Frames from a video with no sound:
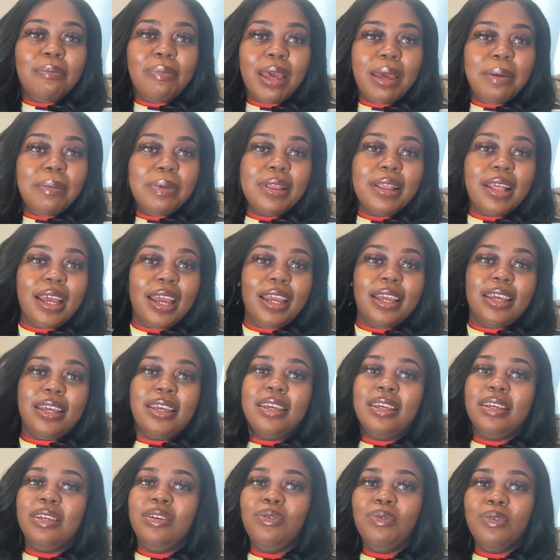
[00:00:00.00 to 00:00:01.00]
Baby, thank
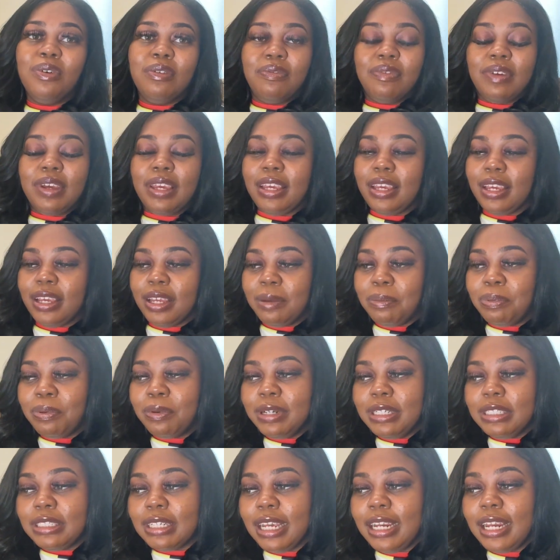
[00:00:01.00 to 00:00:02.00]
you. You a fan.
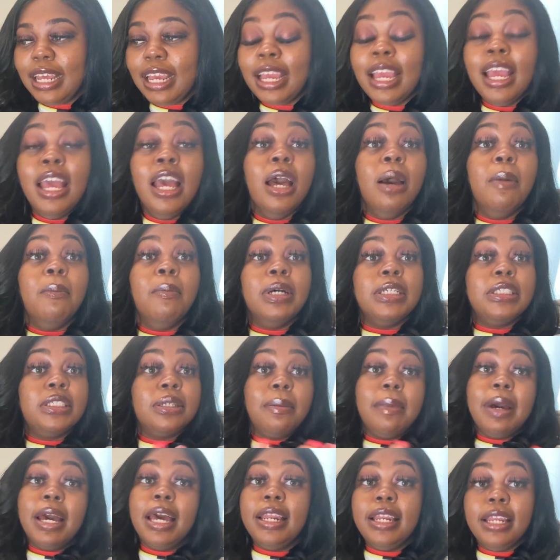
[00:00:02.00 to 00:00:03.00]
Appreciate it. But
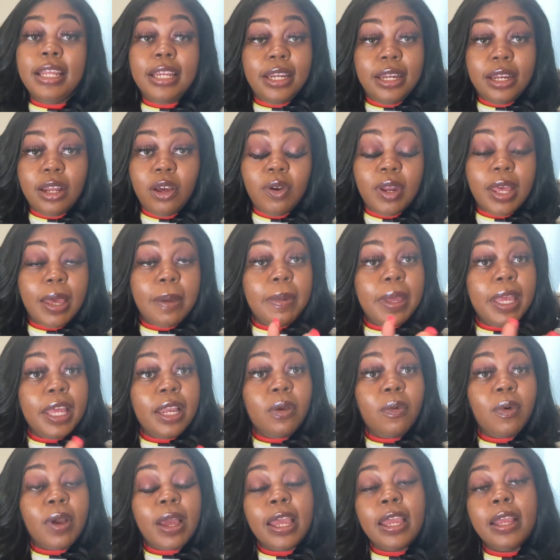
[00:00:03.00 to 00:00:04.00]
somebody need to know that. But
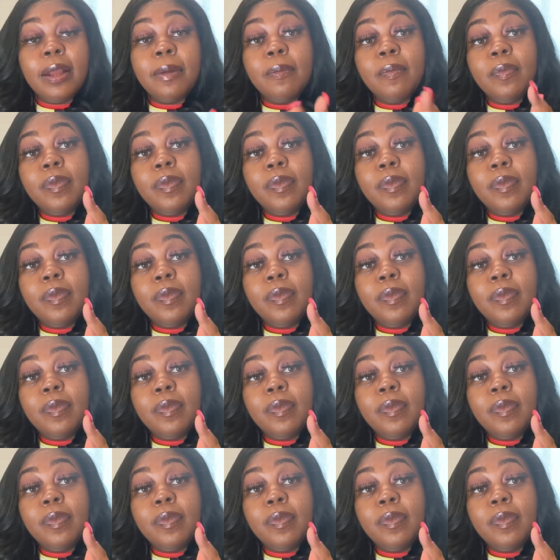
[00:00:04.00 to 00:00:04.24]
anyway,